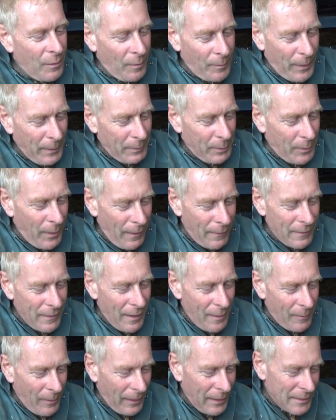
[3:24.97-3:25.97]
people wear in
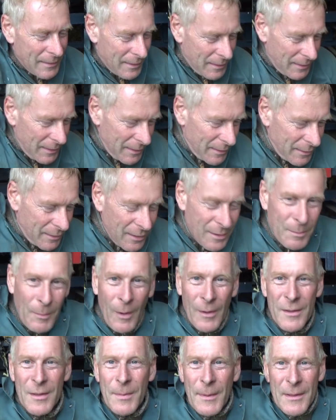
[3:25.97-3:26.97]
their wellies, because these are just
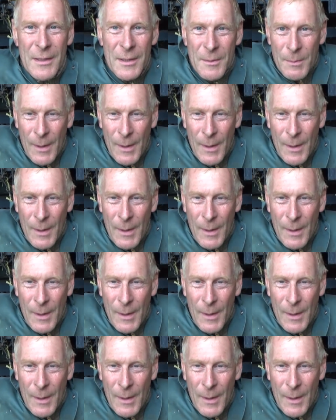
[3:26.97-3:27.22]
Marks & Spencer's